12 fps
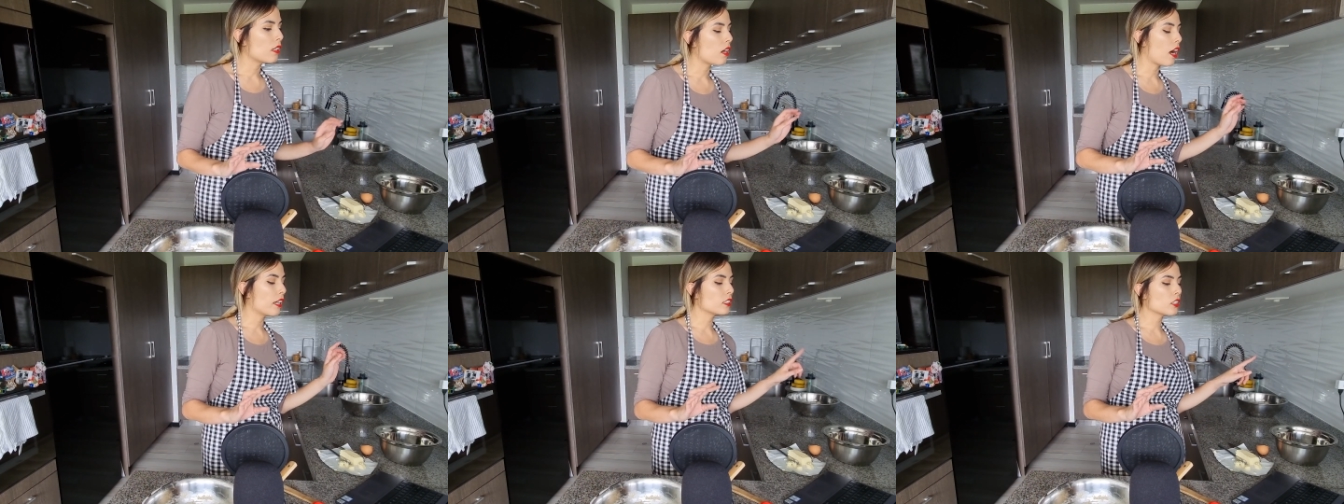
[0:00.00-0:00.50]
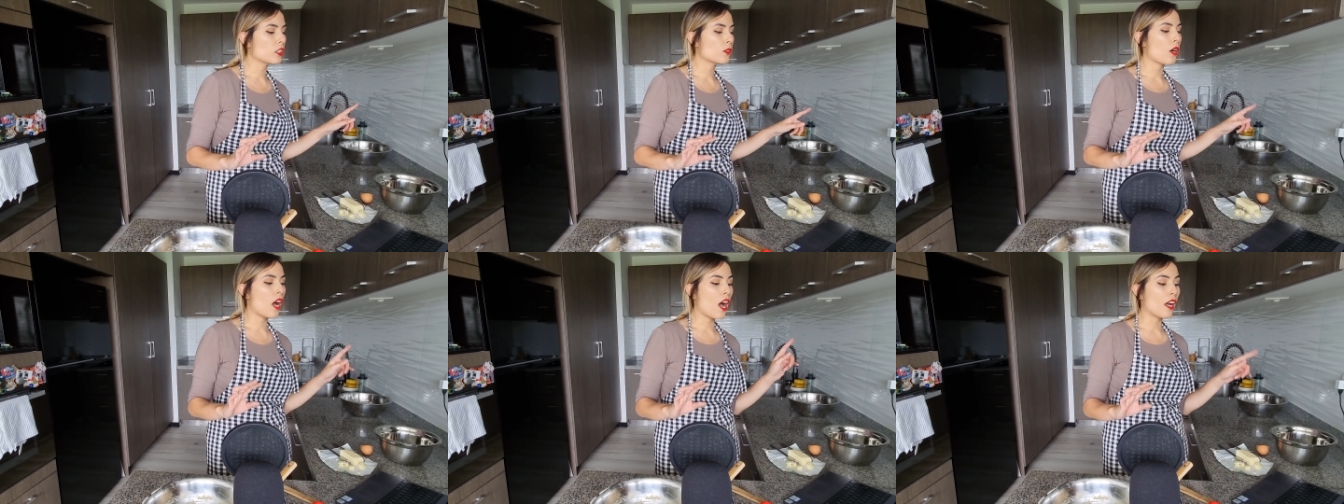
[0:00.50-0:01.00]

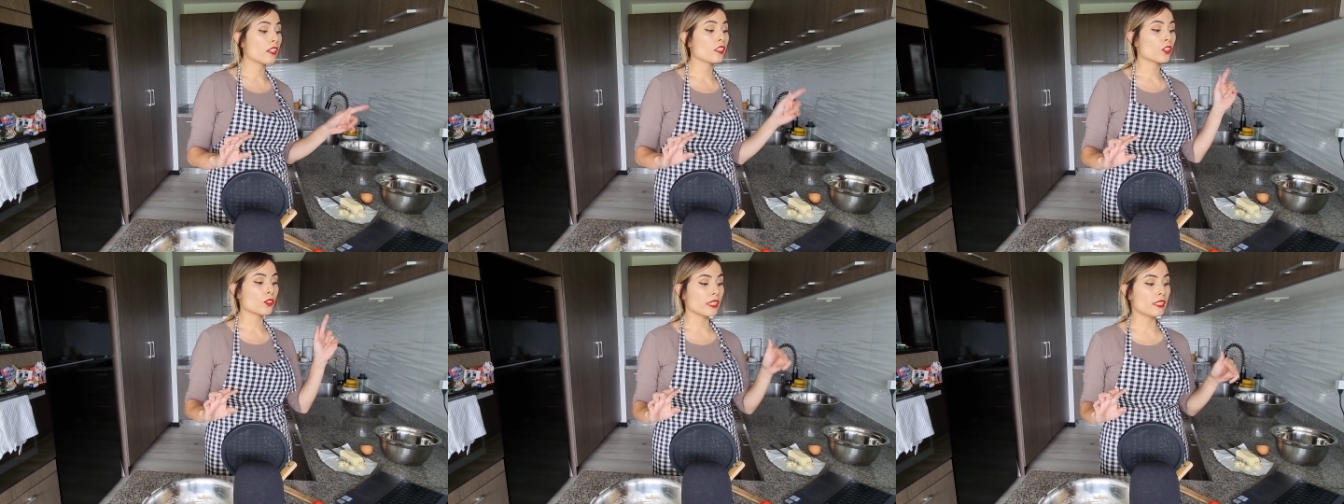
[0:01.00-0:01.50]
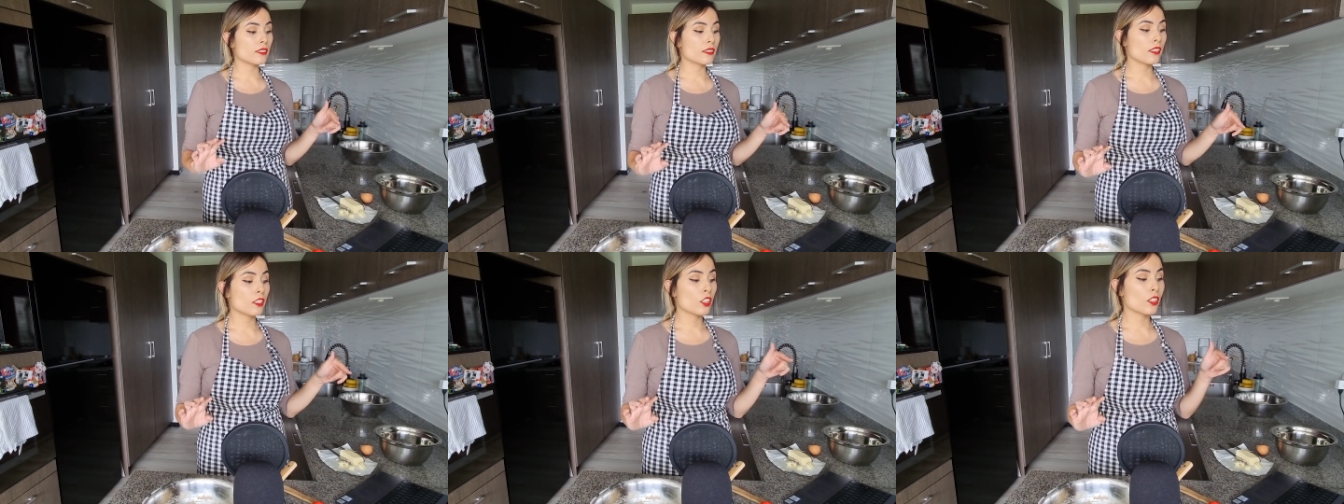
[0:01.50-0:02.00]
onto
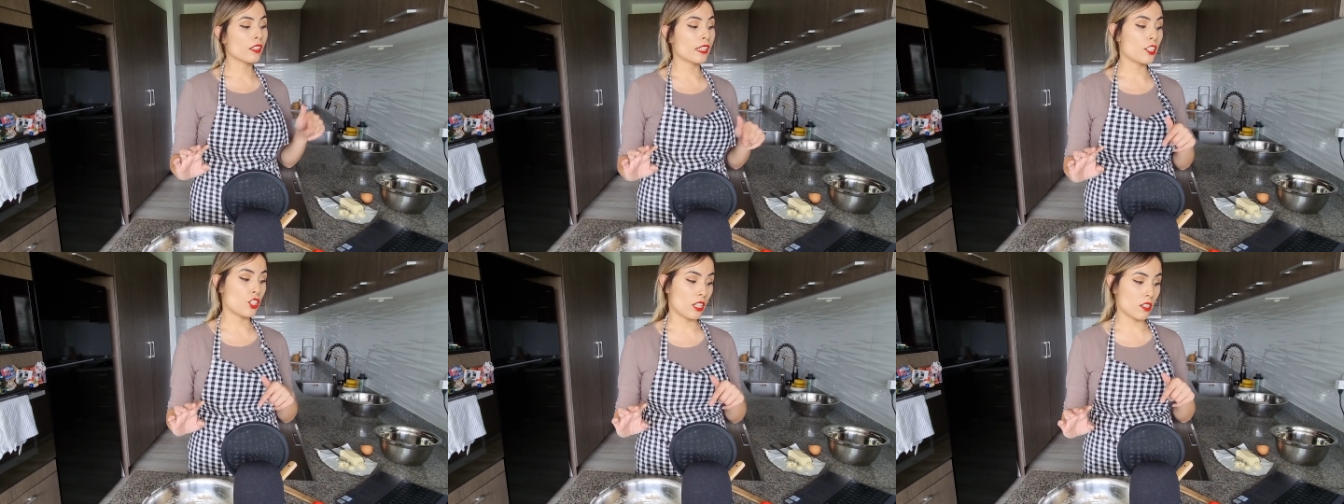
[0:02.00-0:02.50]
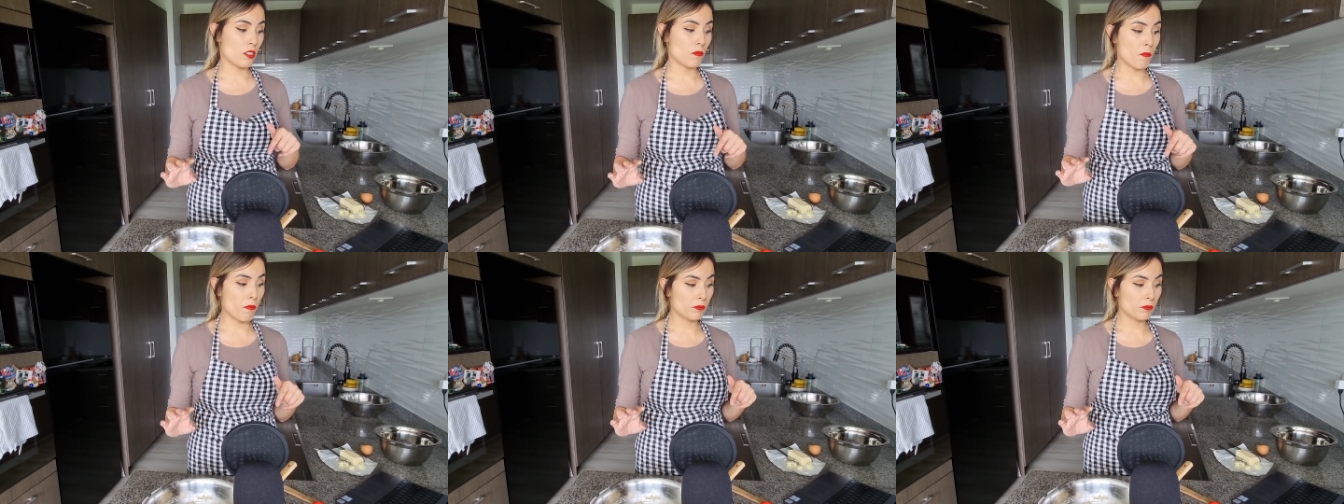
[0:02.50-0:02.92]
ungreased cookie sheets.